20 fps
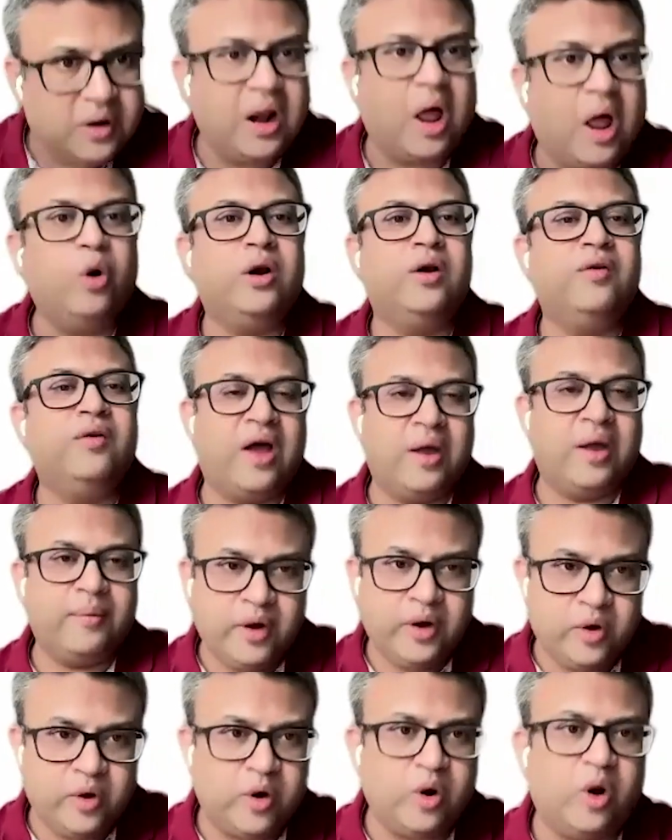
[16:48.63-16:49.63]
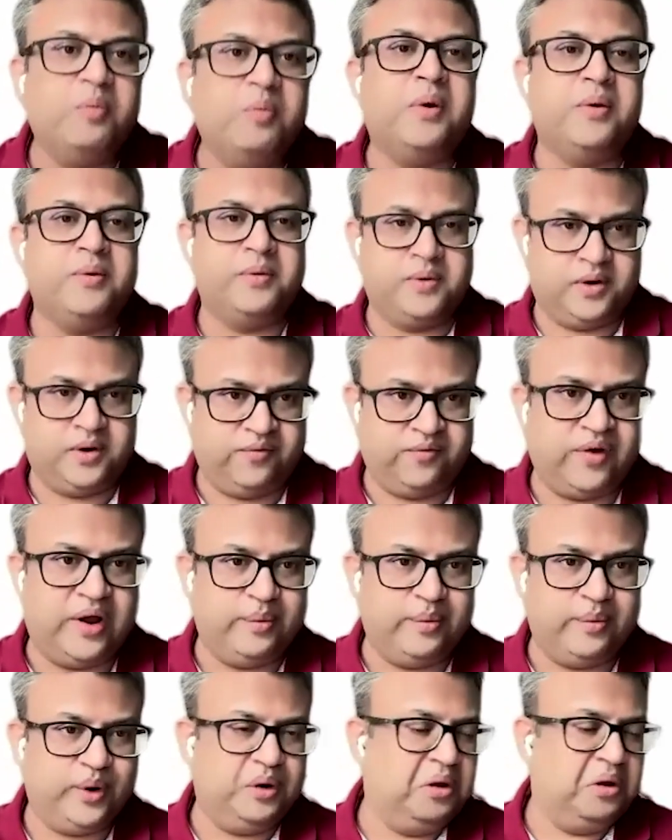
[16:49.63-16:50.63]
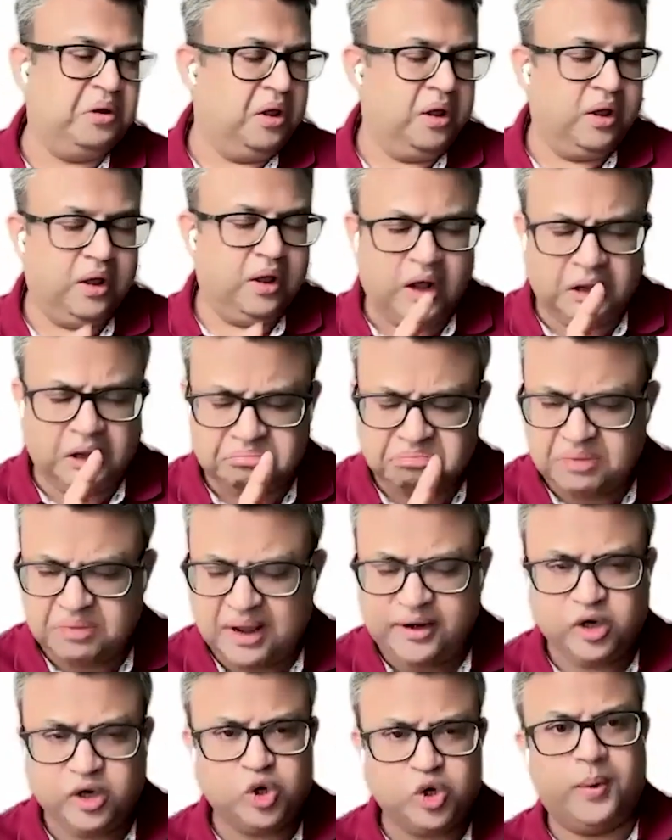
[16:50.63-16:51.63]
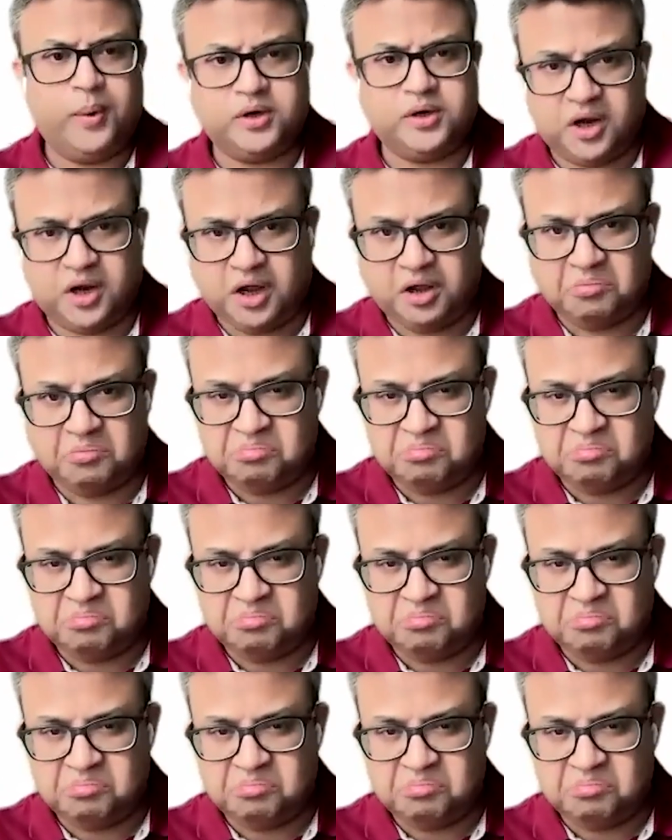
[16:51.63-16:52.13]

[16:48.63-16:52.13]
cloud environment to an on-prem environment. Thank you so much.